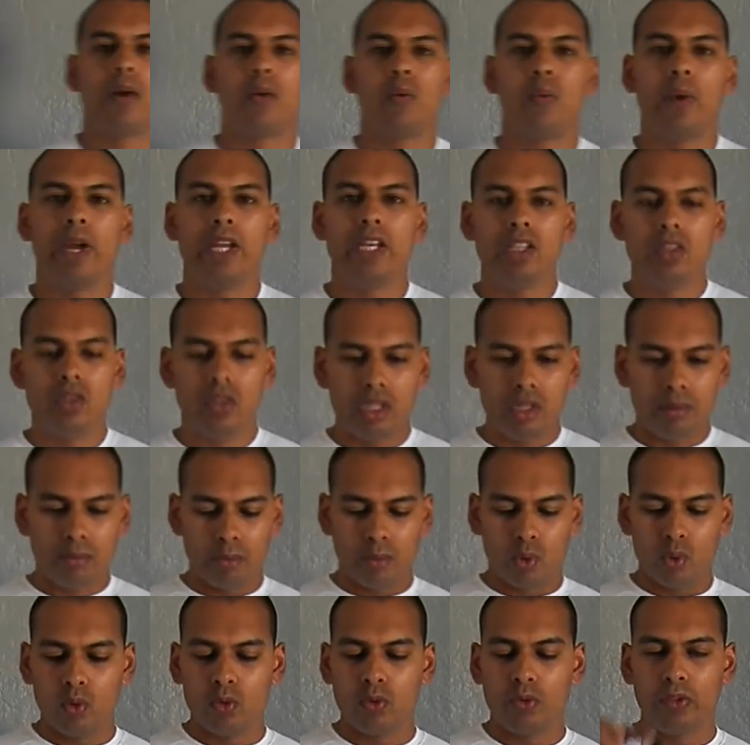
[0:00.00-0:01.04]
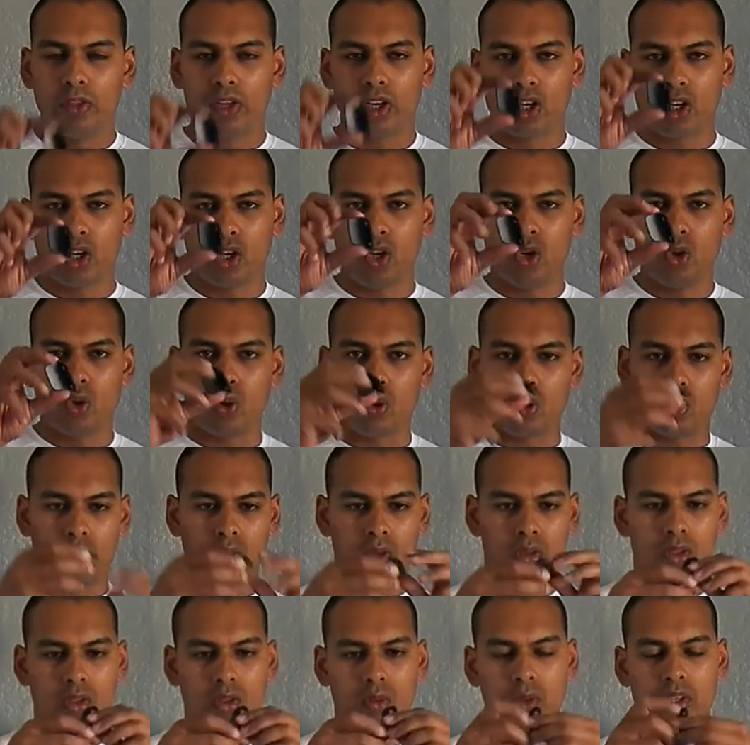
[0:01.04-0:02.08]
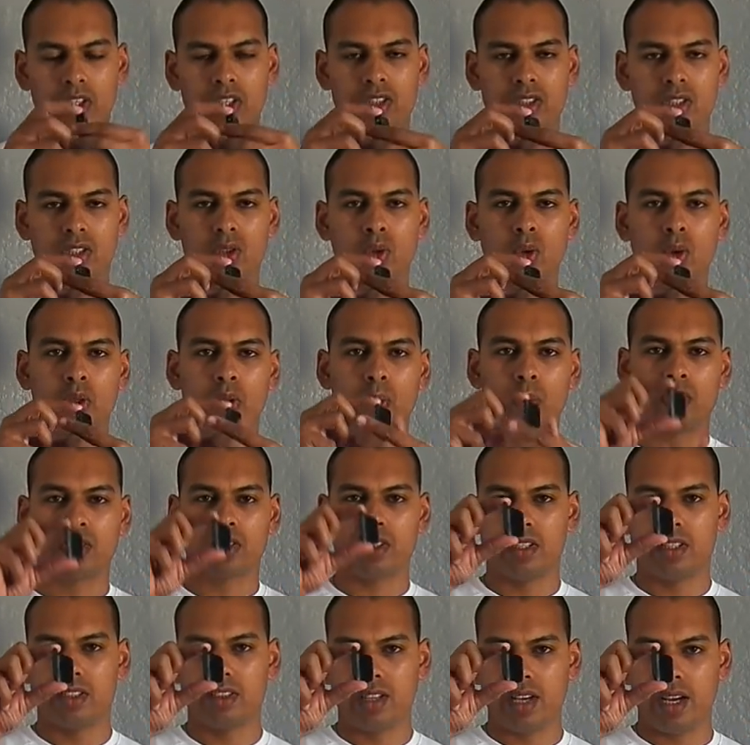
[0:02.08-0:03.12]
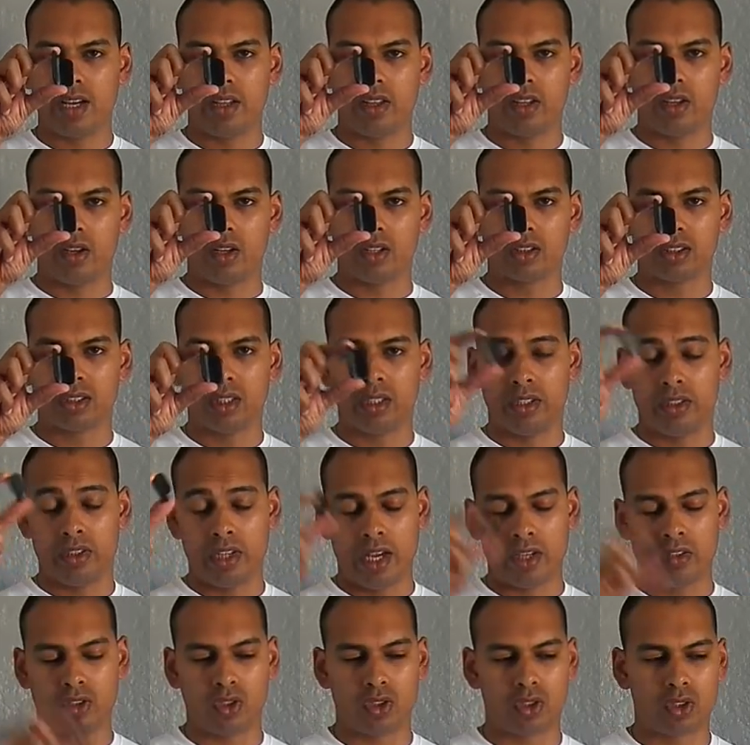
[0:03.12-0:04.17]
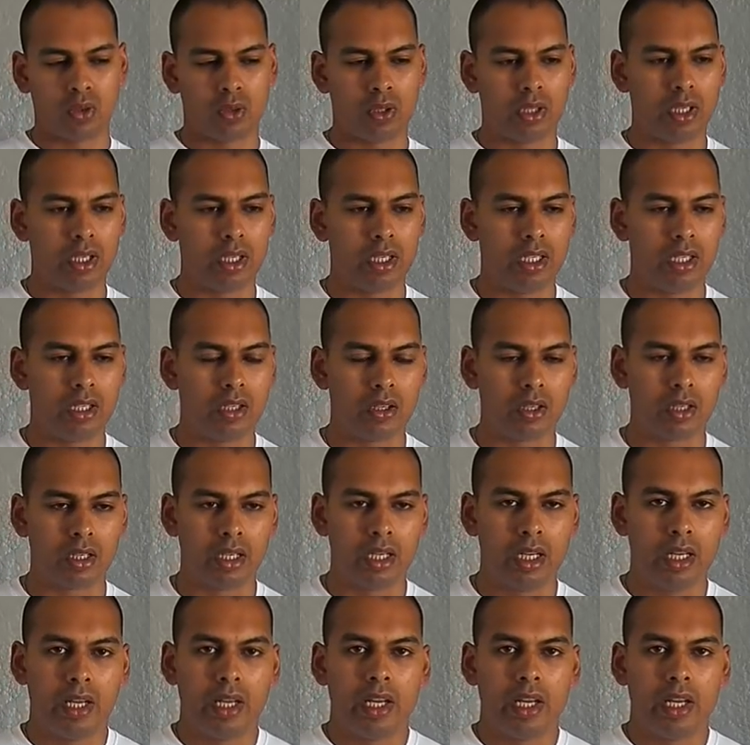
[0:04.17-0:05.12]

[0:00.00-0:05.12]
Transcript: When you remove the claw, which is the claw that was on the side of the holster that, as you saw earlier on,